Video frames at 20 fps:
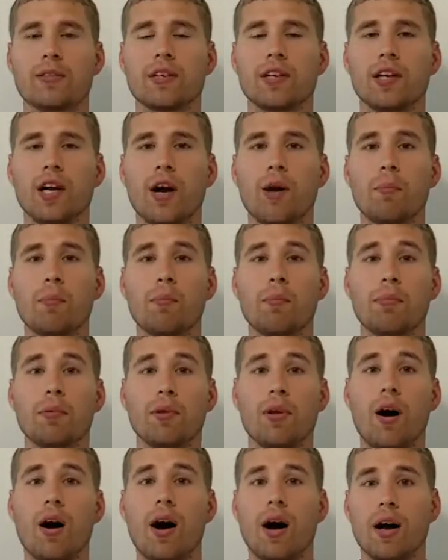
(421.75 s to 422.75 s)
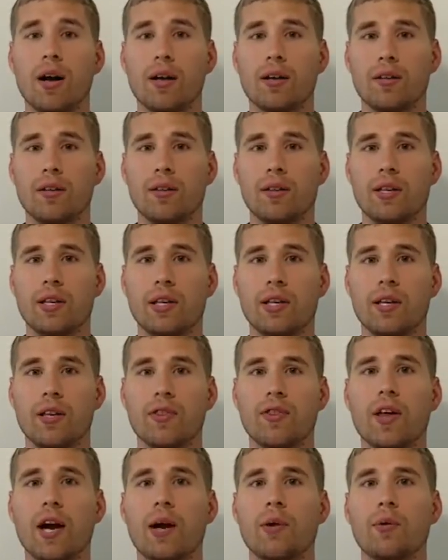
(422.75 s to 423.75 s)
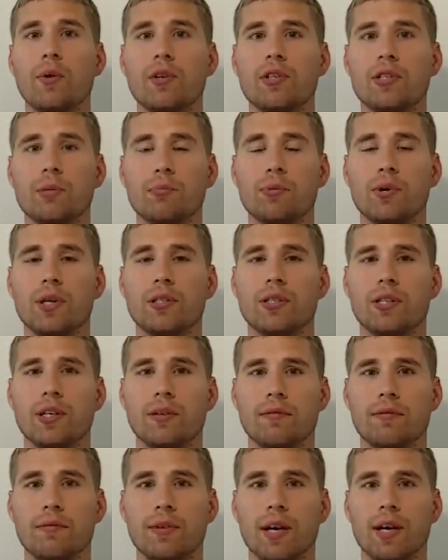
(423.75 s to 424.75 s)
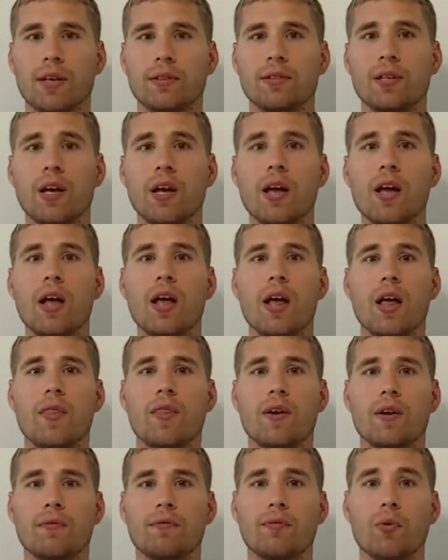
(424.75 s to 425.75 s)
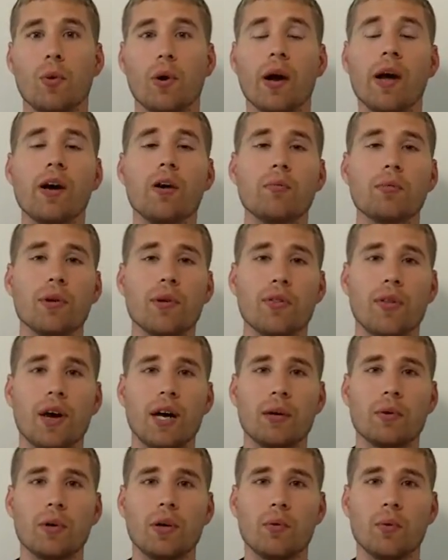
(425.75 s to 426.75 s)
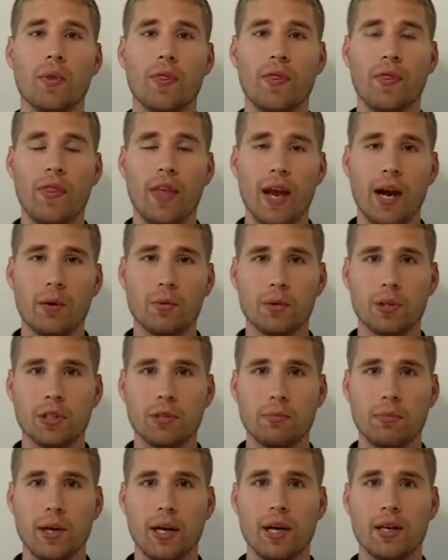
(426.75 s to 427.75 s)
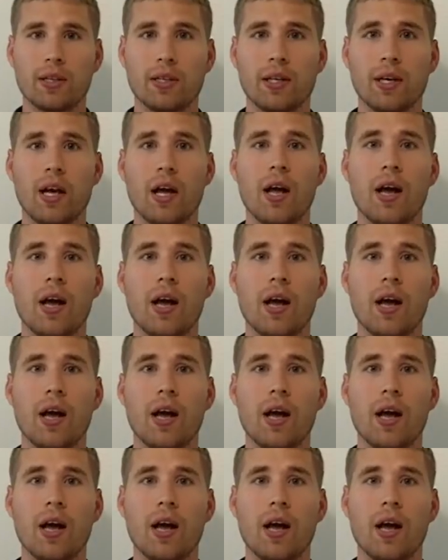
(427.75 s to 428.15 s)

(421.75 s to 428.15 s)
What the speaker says: going to help block the thyroid suppressing effects and therefore help your thyroid with that respect.